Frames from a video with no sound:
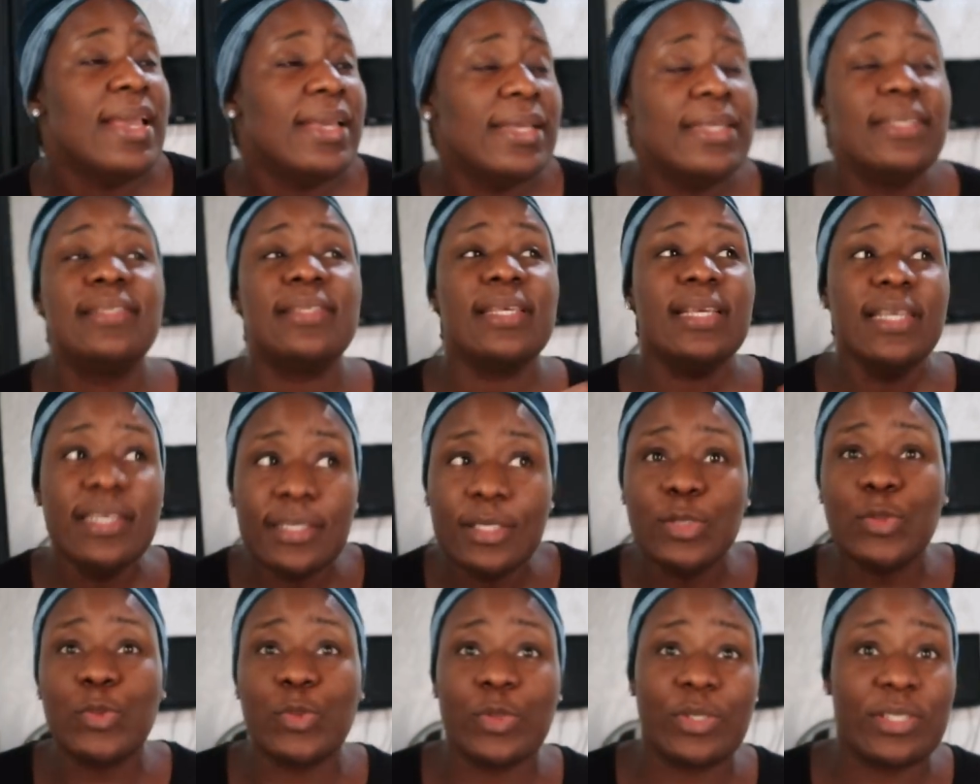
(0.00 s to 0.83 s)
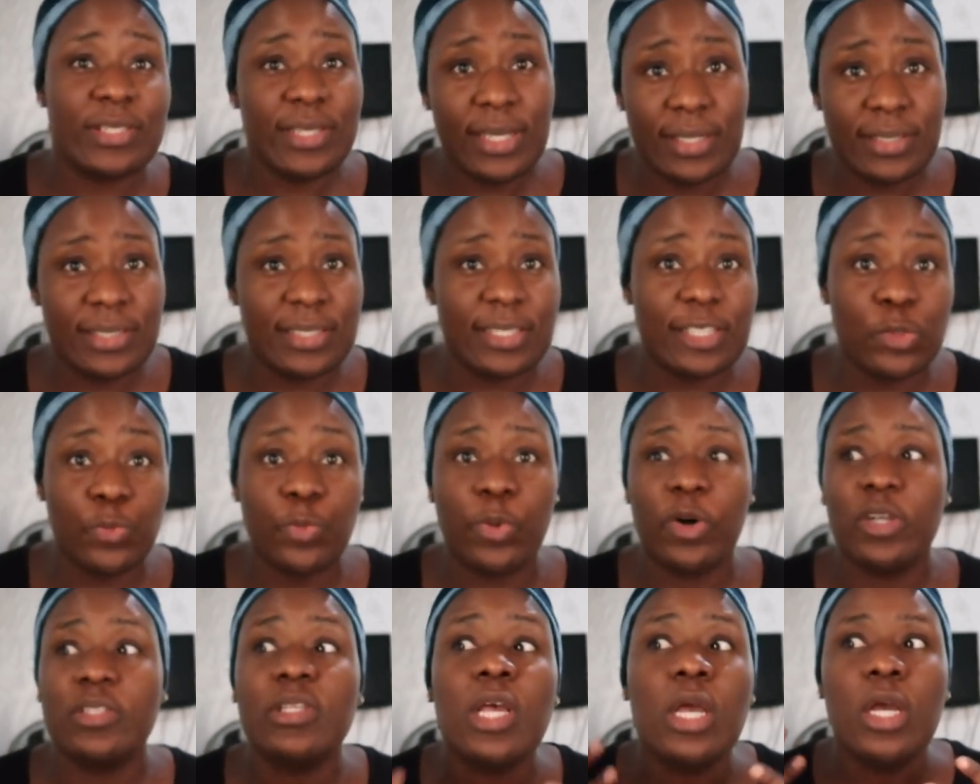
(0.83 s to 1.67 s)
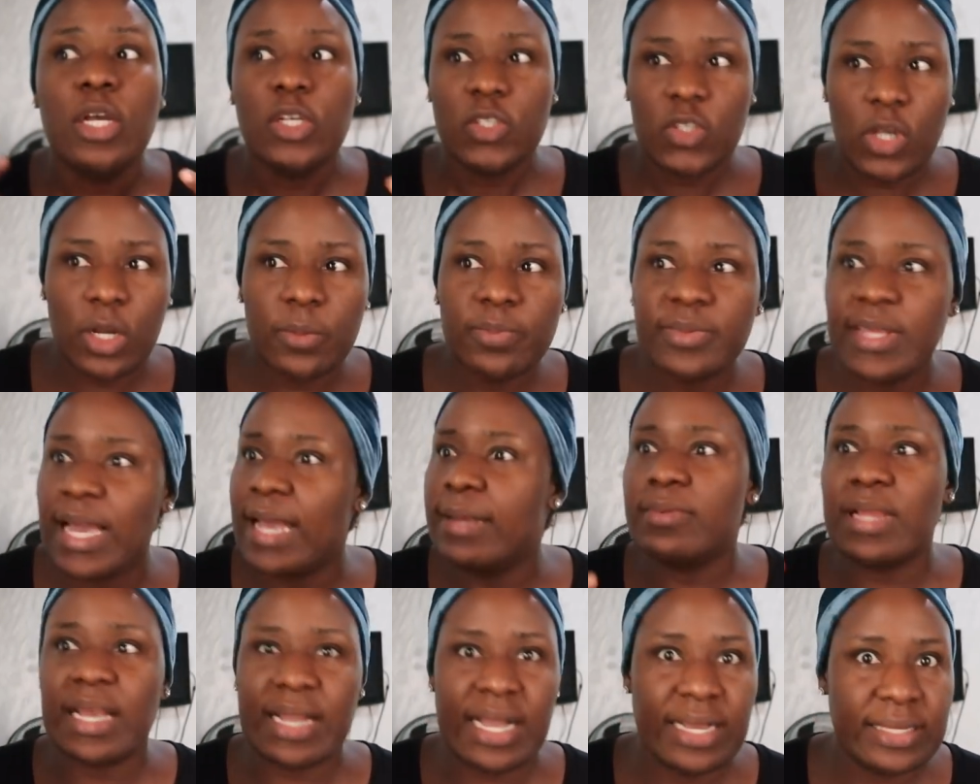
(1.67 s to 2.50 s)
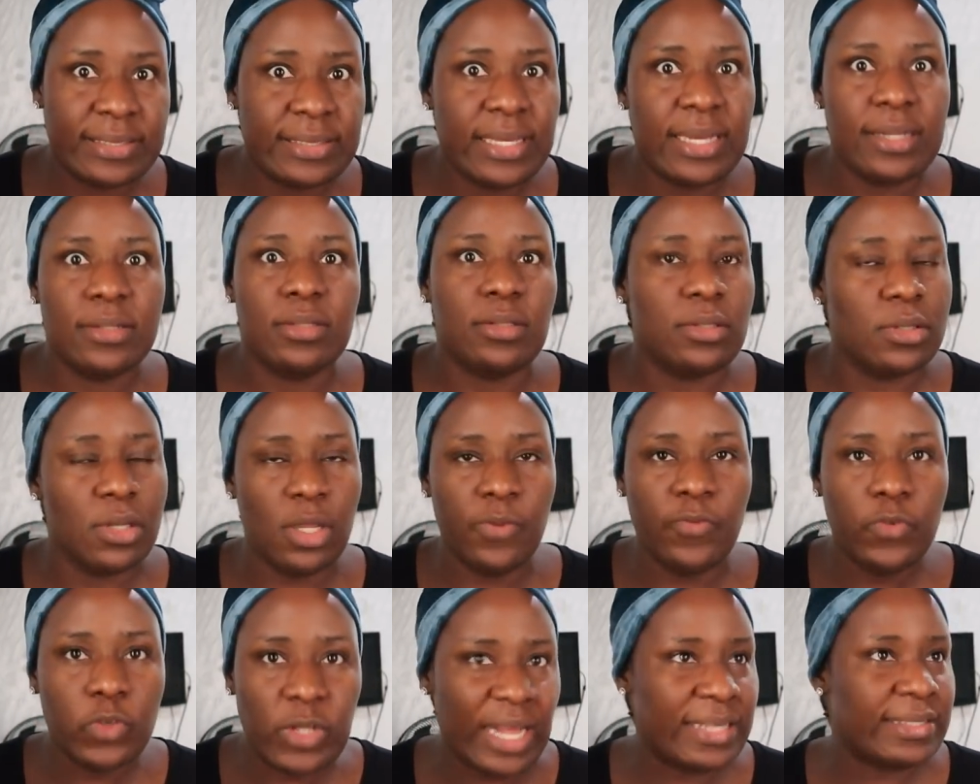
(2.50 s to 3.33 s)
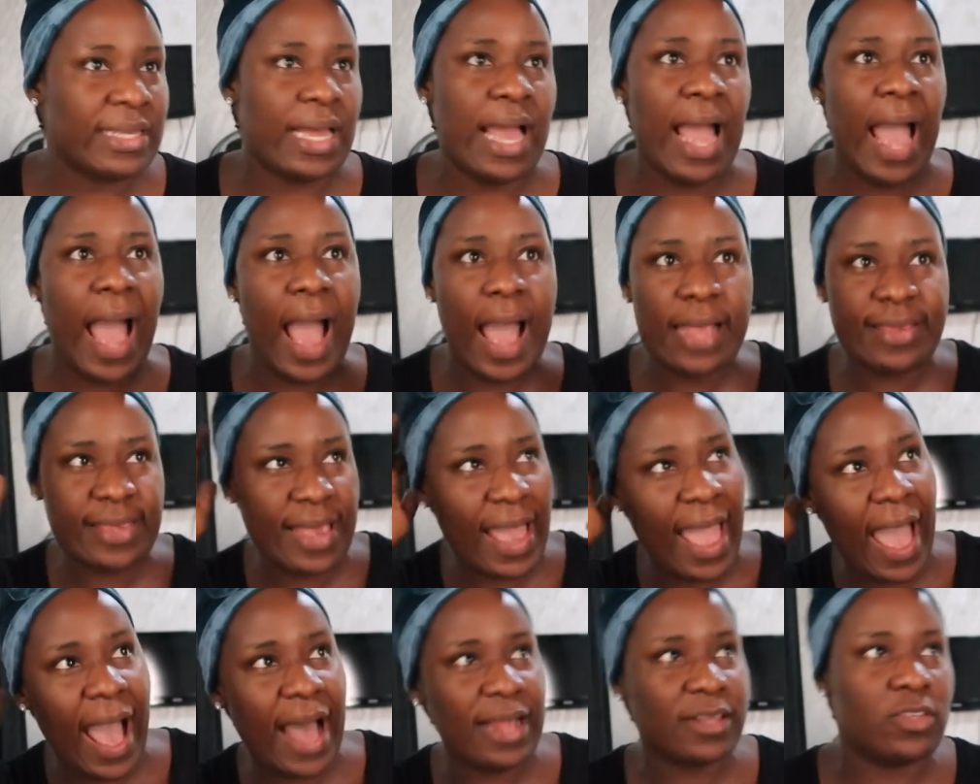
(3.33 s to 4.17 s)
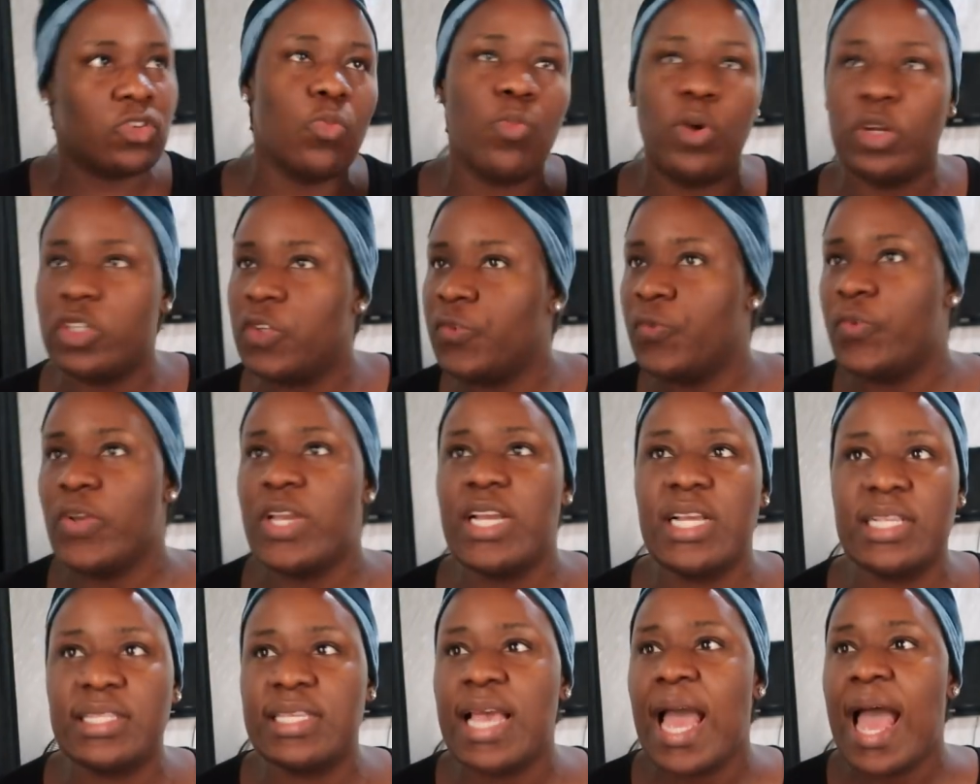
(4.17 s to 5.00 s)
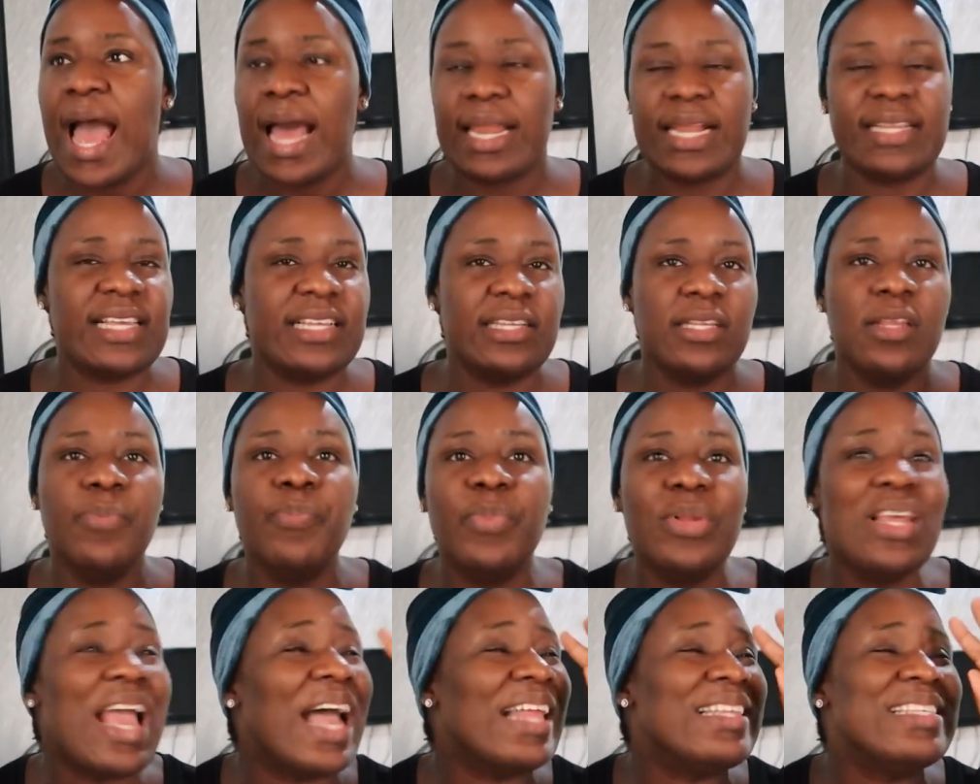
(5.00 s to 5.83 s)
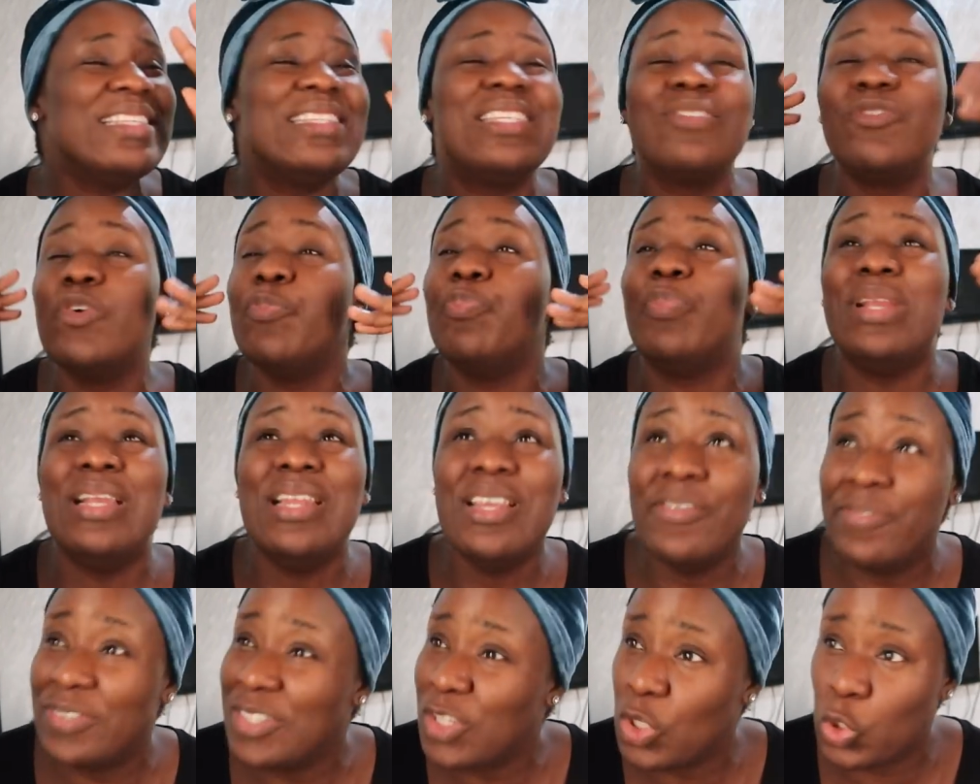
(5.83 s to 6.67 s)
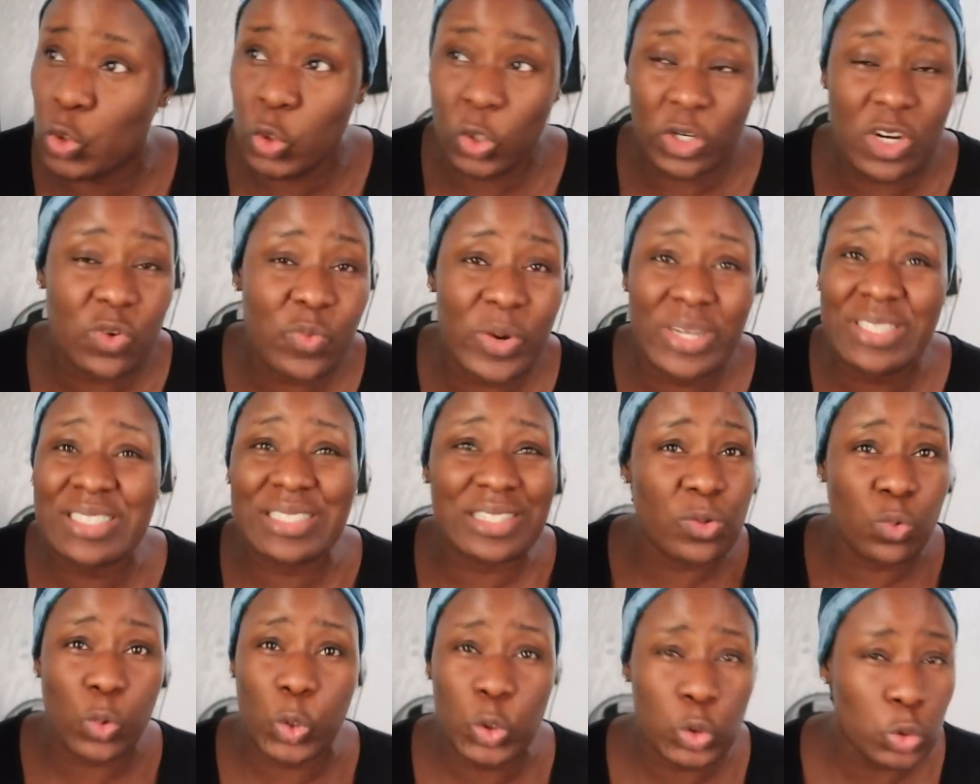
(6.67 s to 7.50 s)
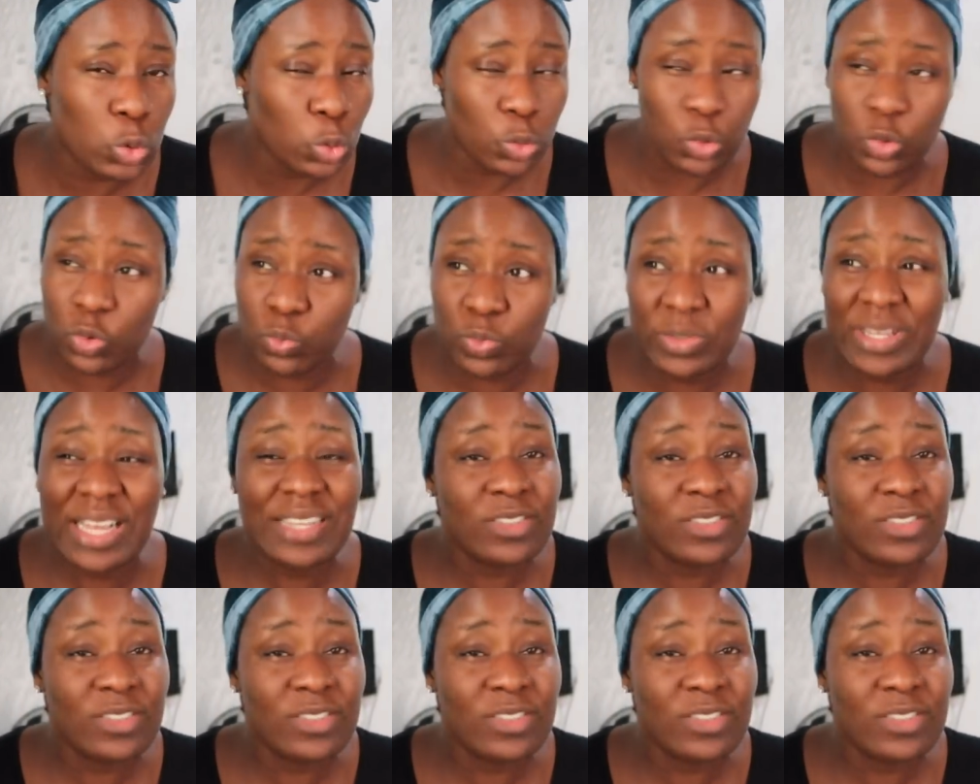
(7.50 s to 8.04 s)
It's easy to say this, but sometimes, like I said, even as I had so much faith, and as I didn't even believe the story when the thing was told to me.